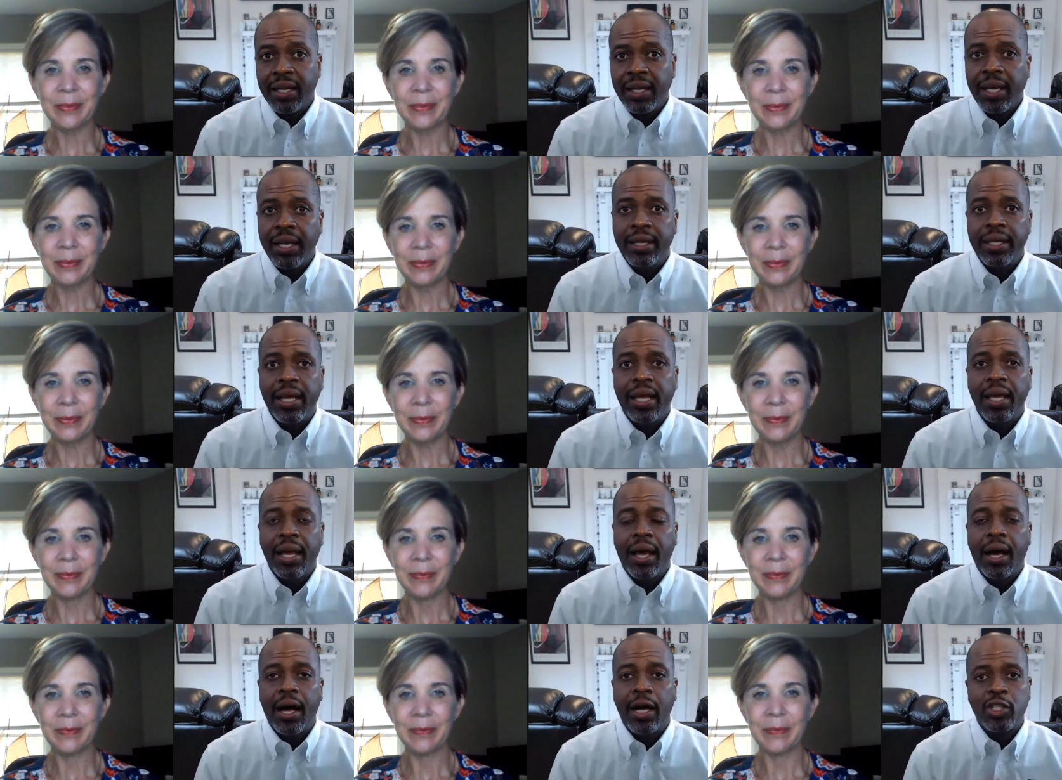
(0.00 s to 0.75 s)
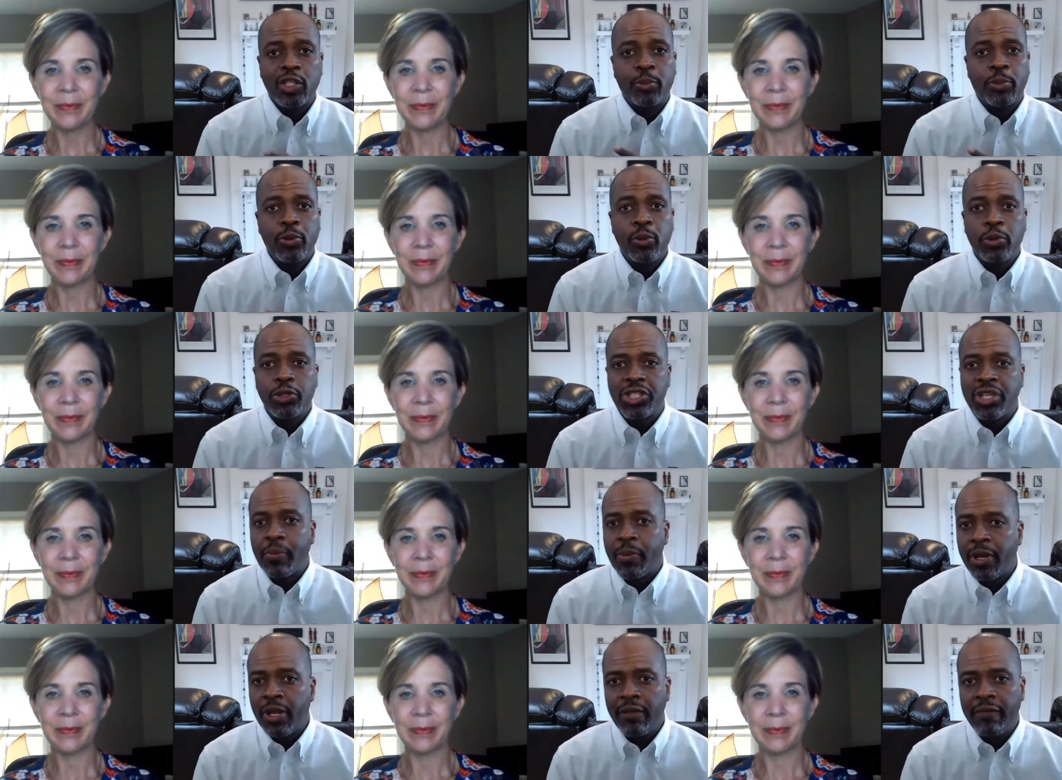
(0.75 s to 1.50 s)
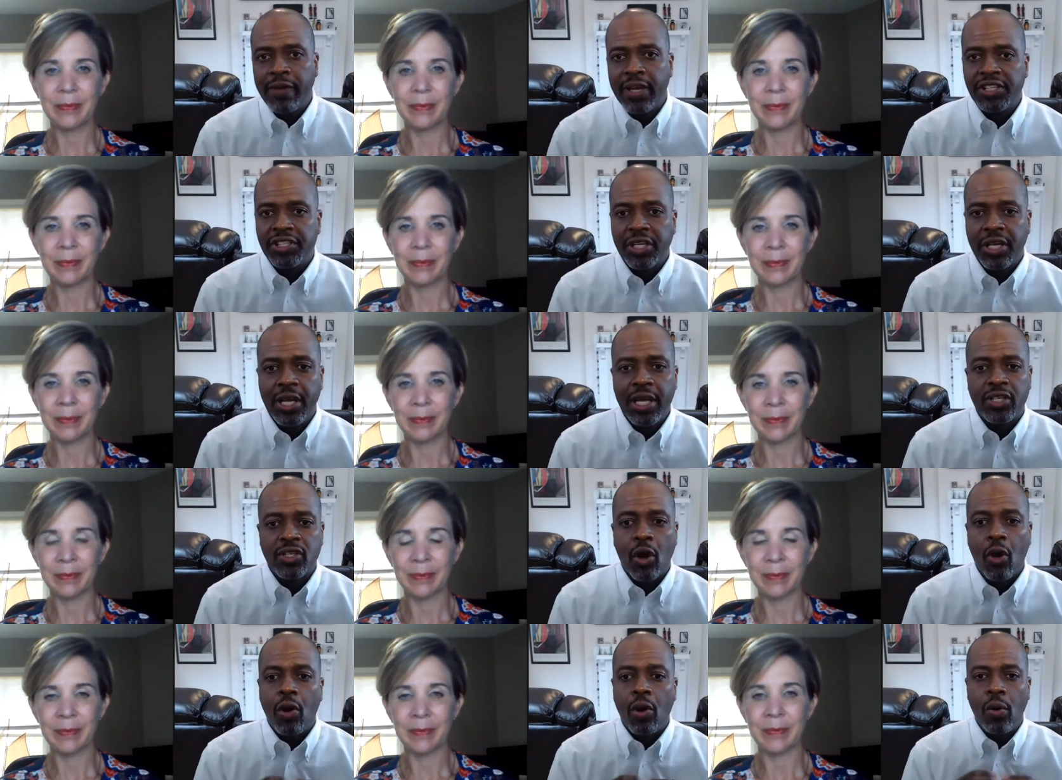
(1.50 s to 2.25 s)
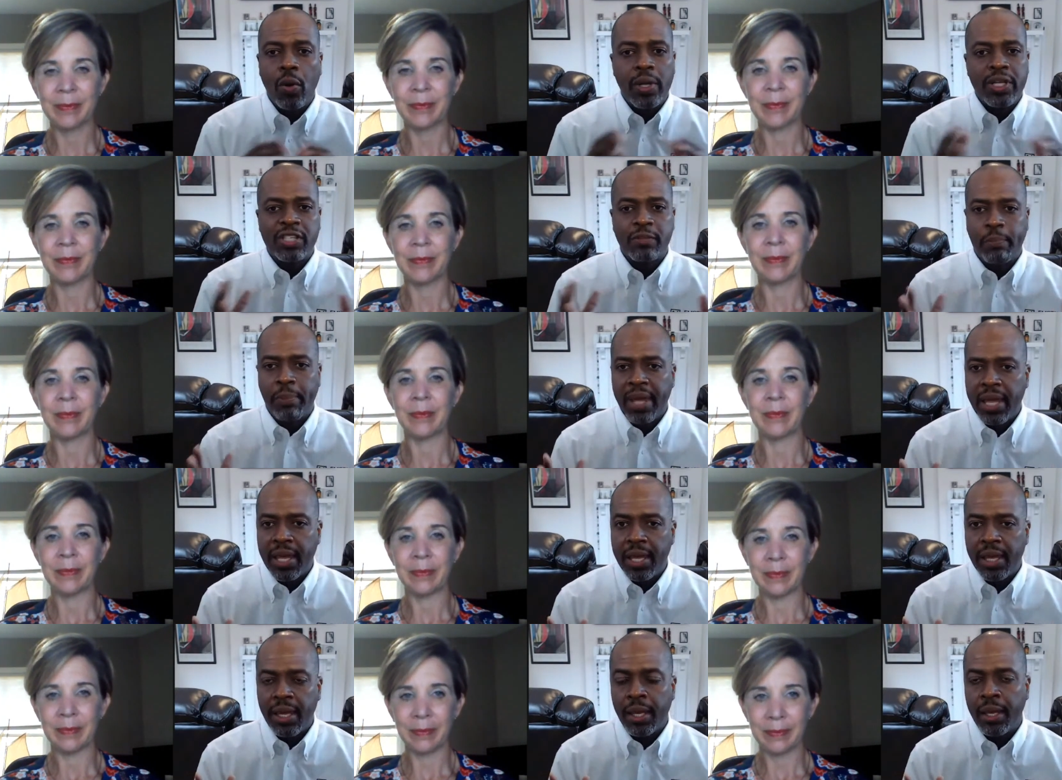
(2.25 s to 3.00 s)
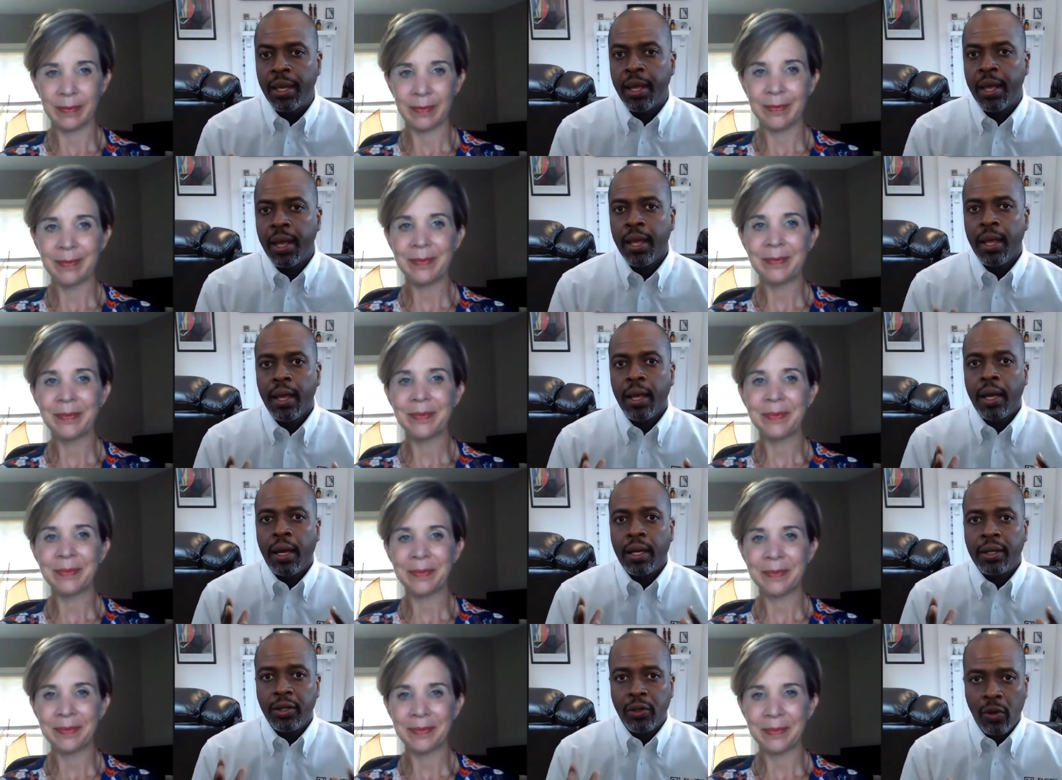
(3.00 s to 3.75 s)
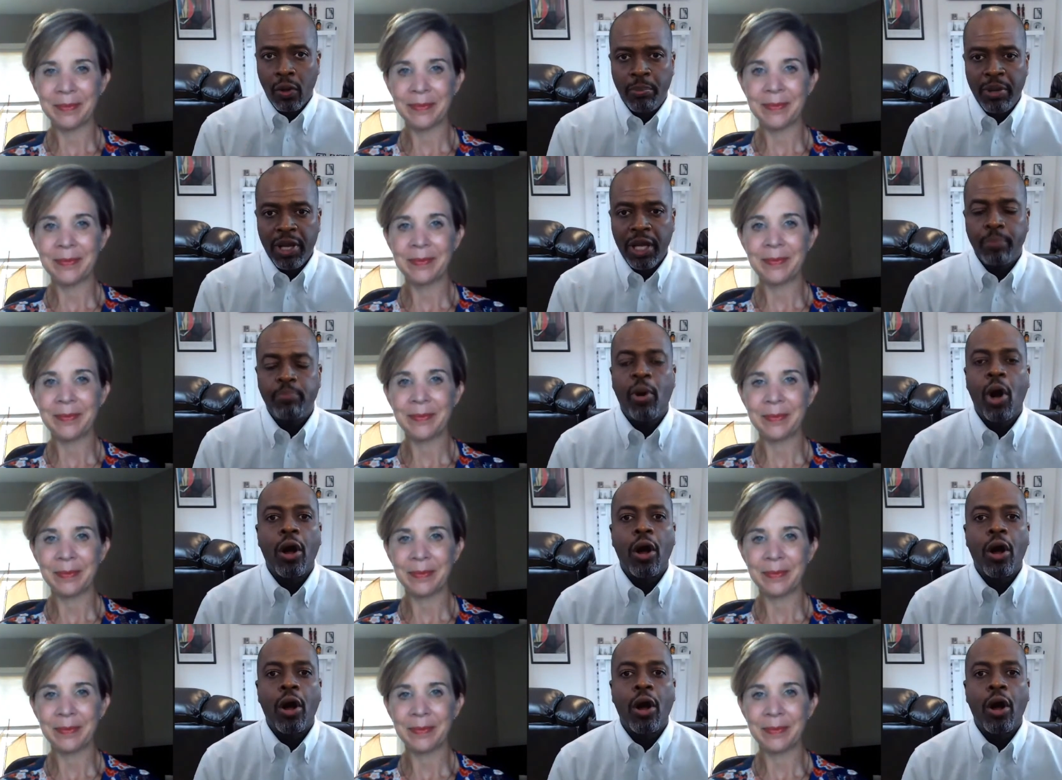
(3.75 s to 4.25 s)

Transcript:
Speaker 1: And entrepreneurship and innovation has always been, you know, a big